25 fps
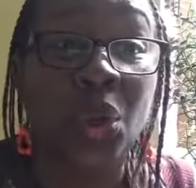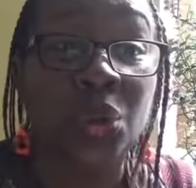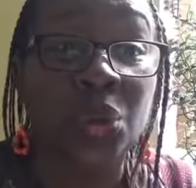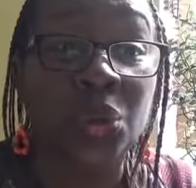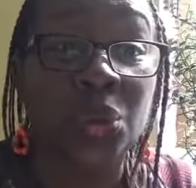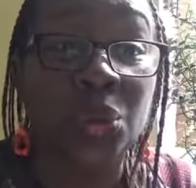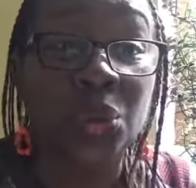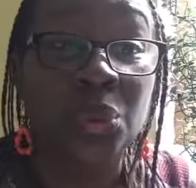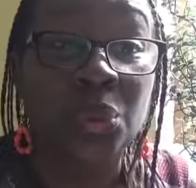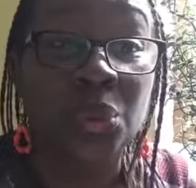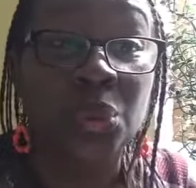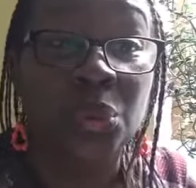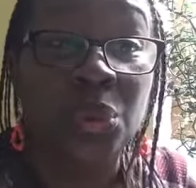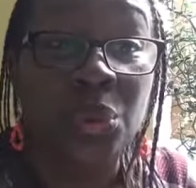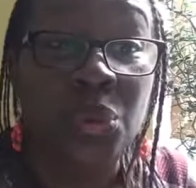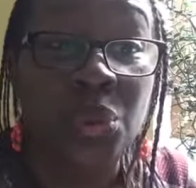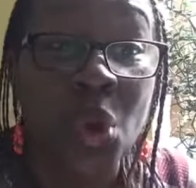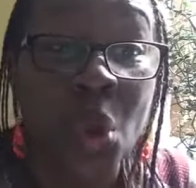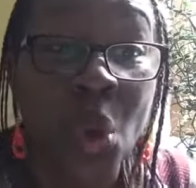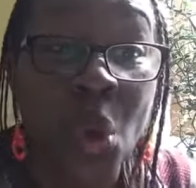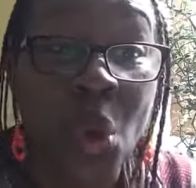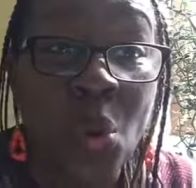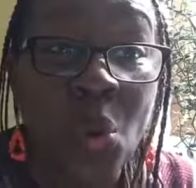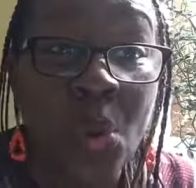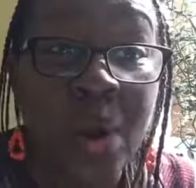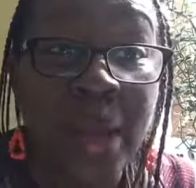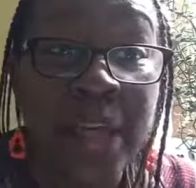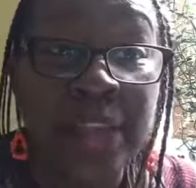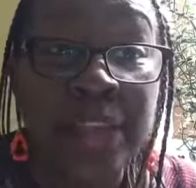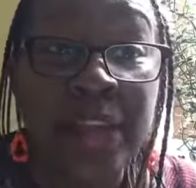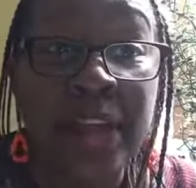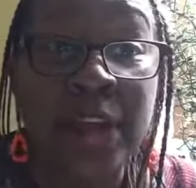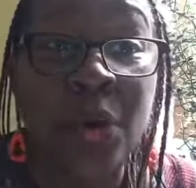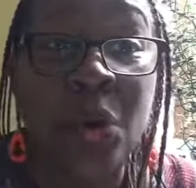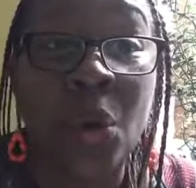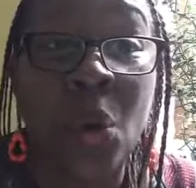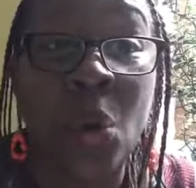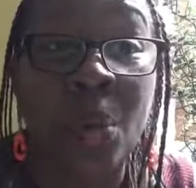to know where
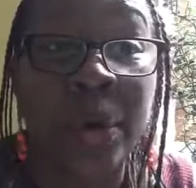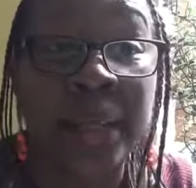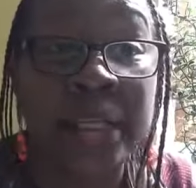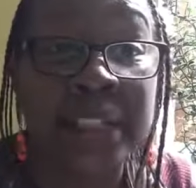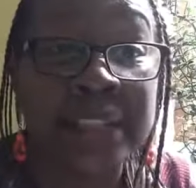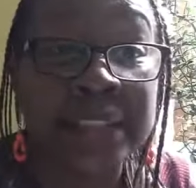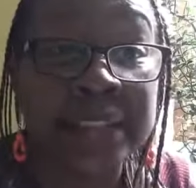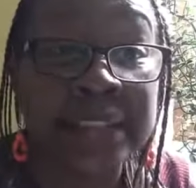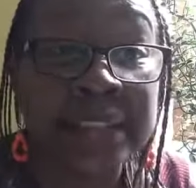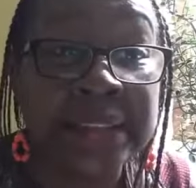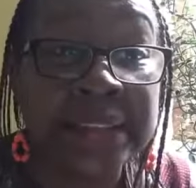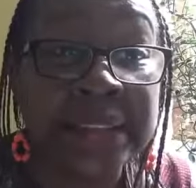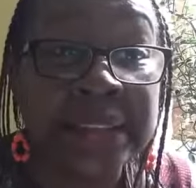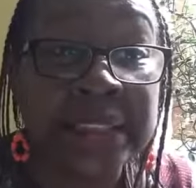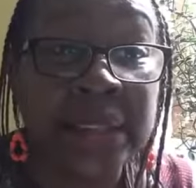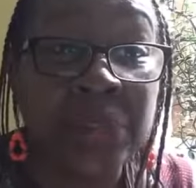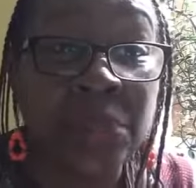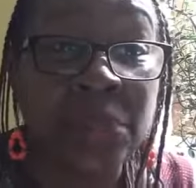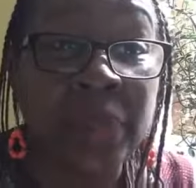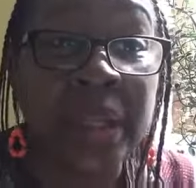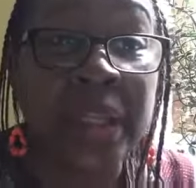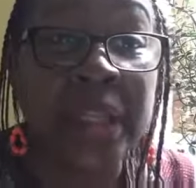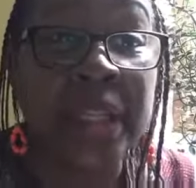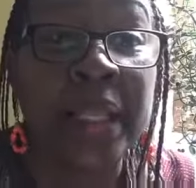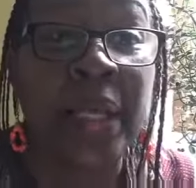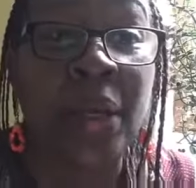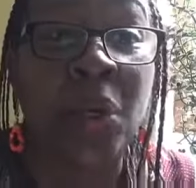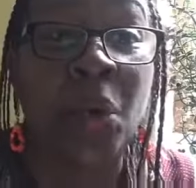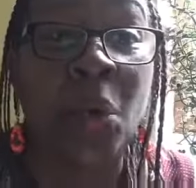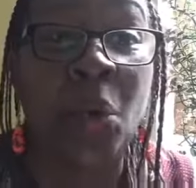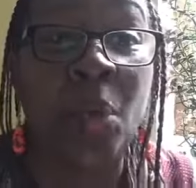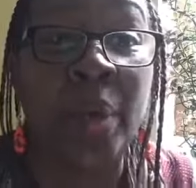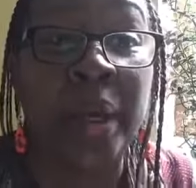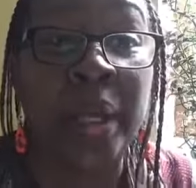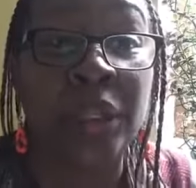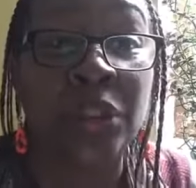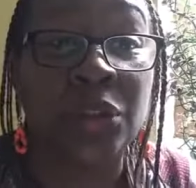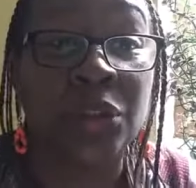they're going, to see where they're
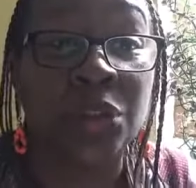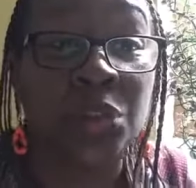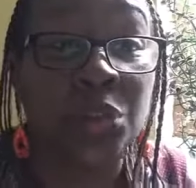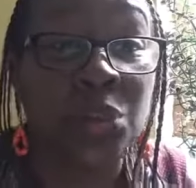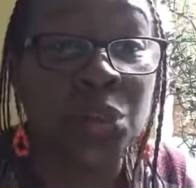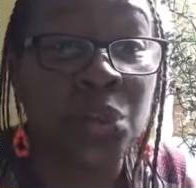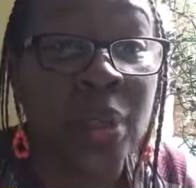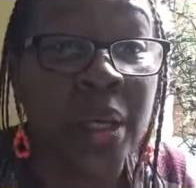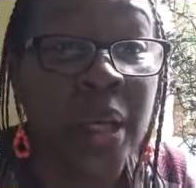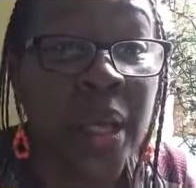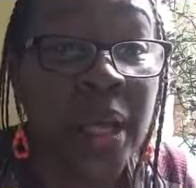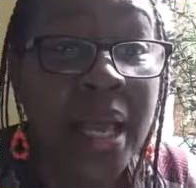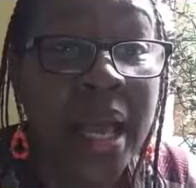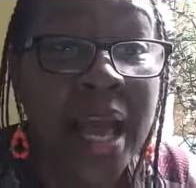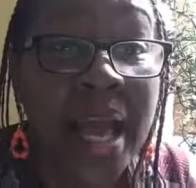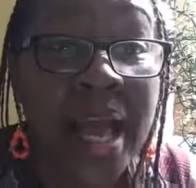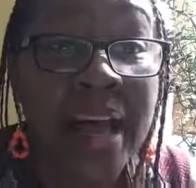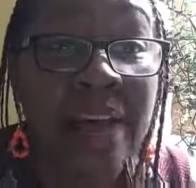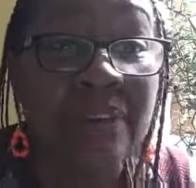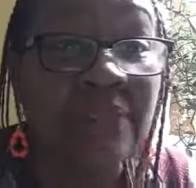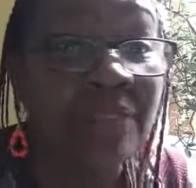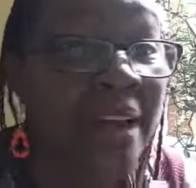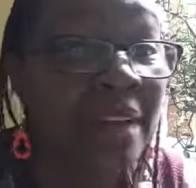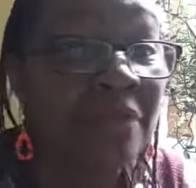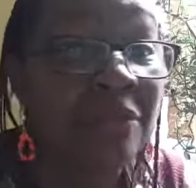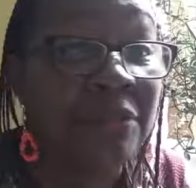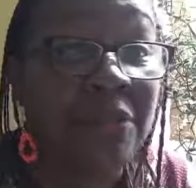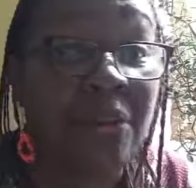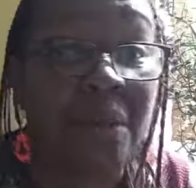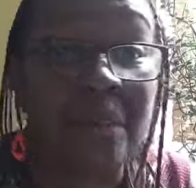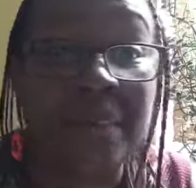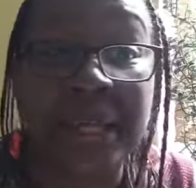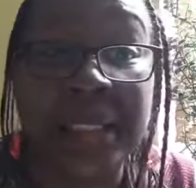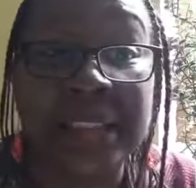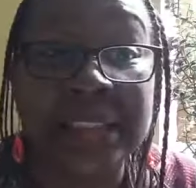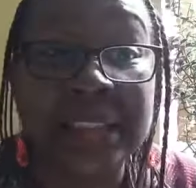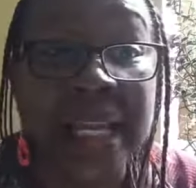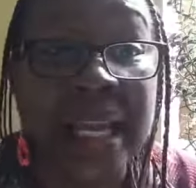going, to have, and from
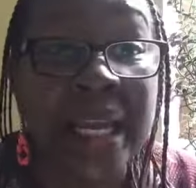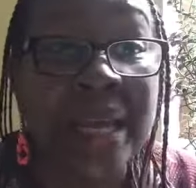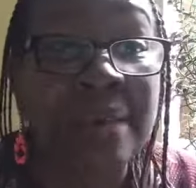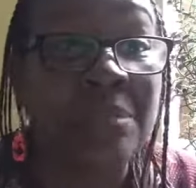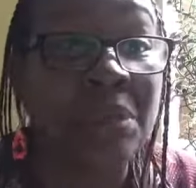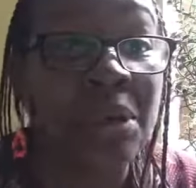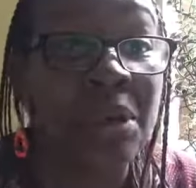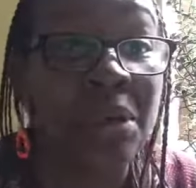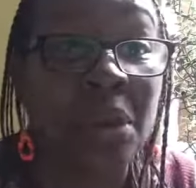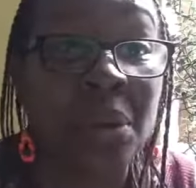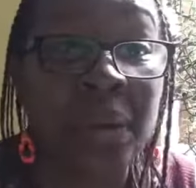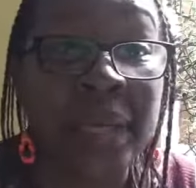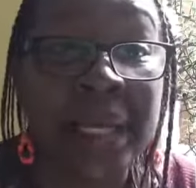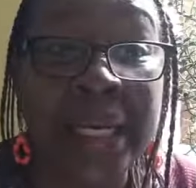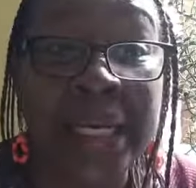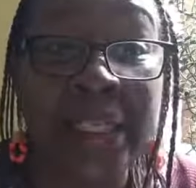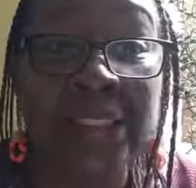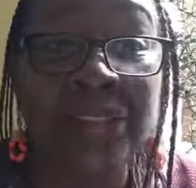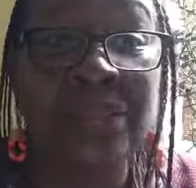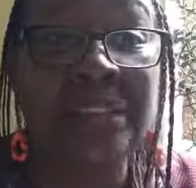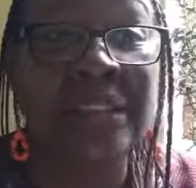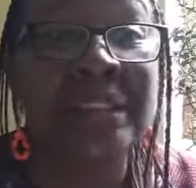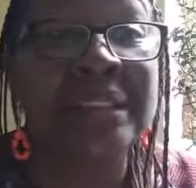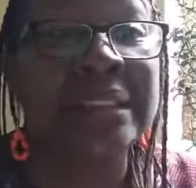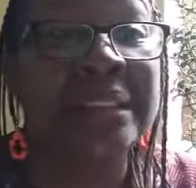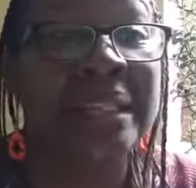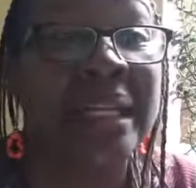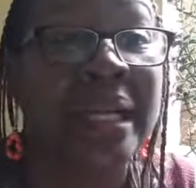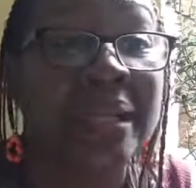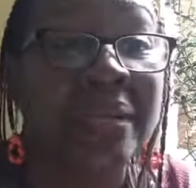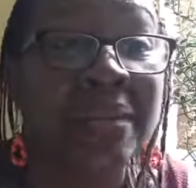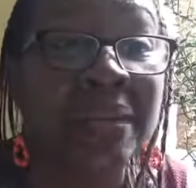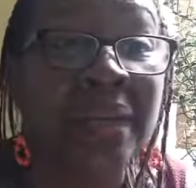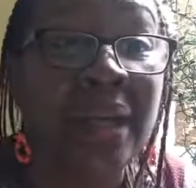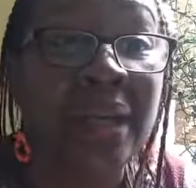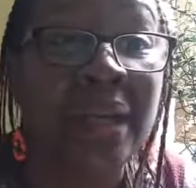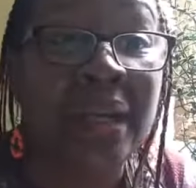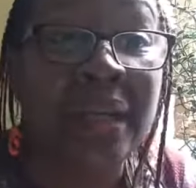it came, you know, electricity
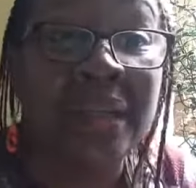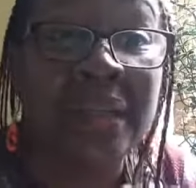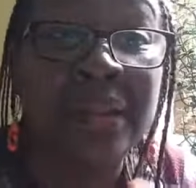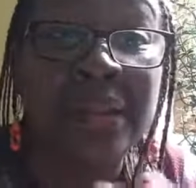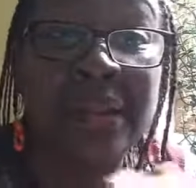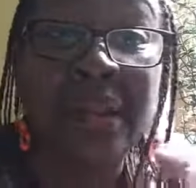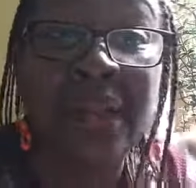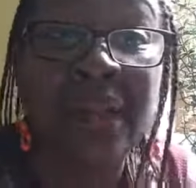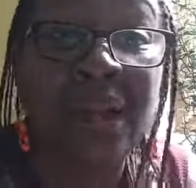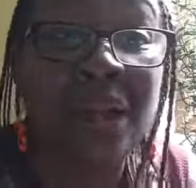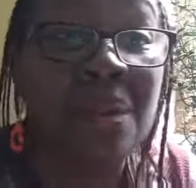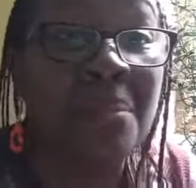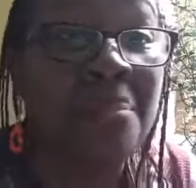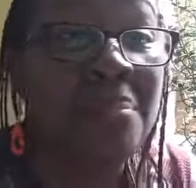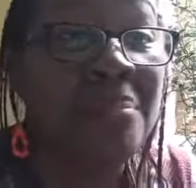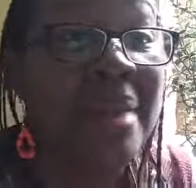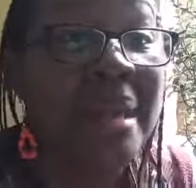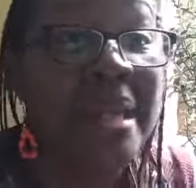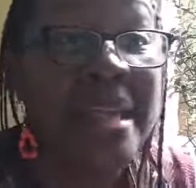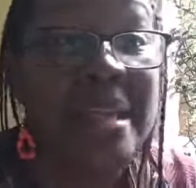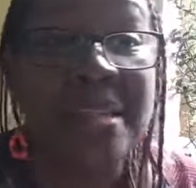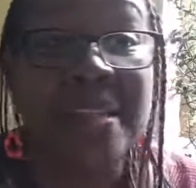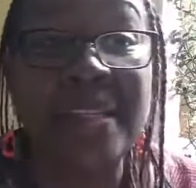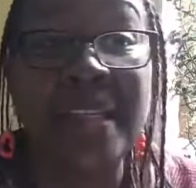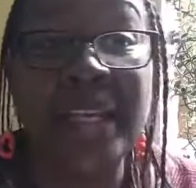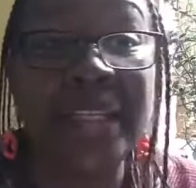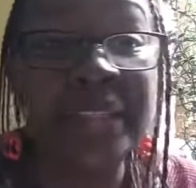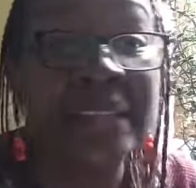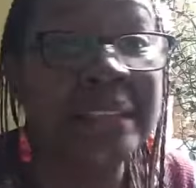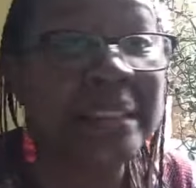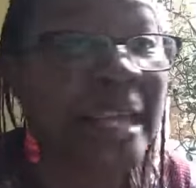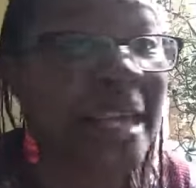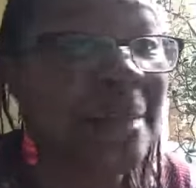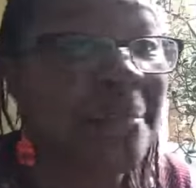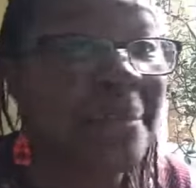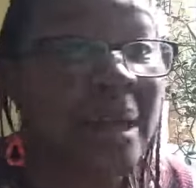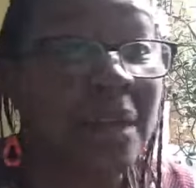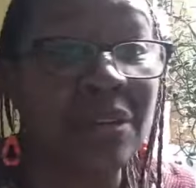and, and many things
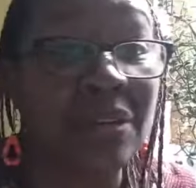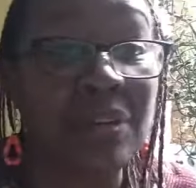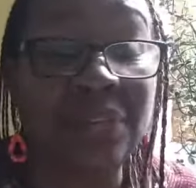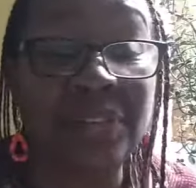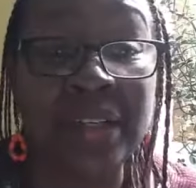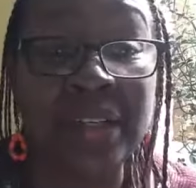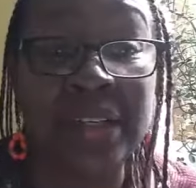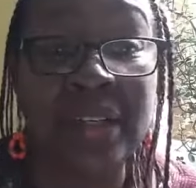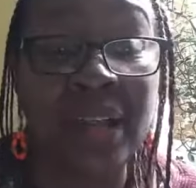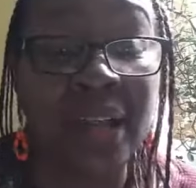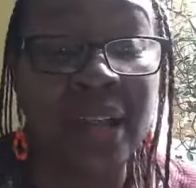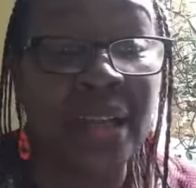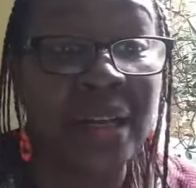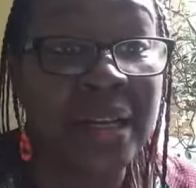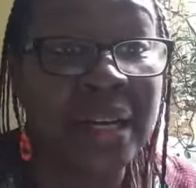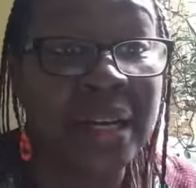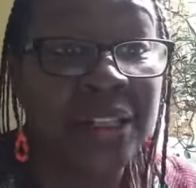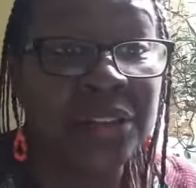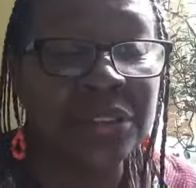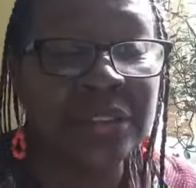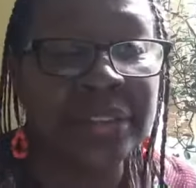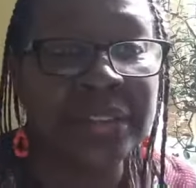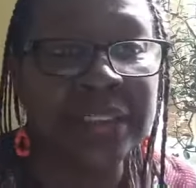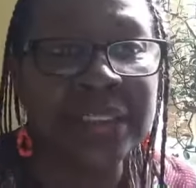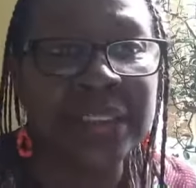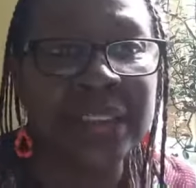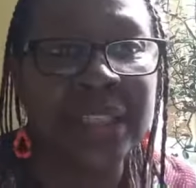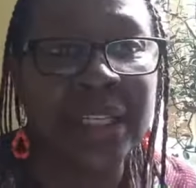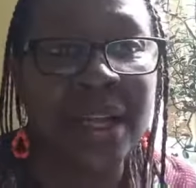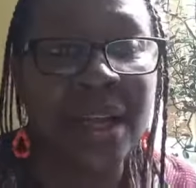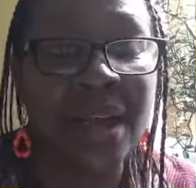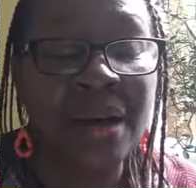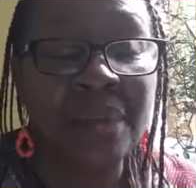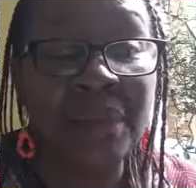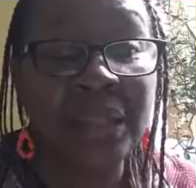came out of electricity.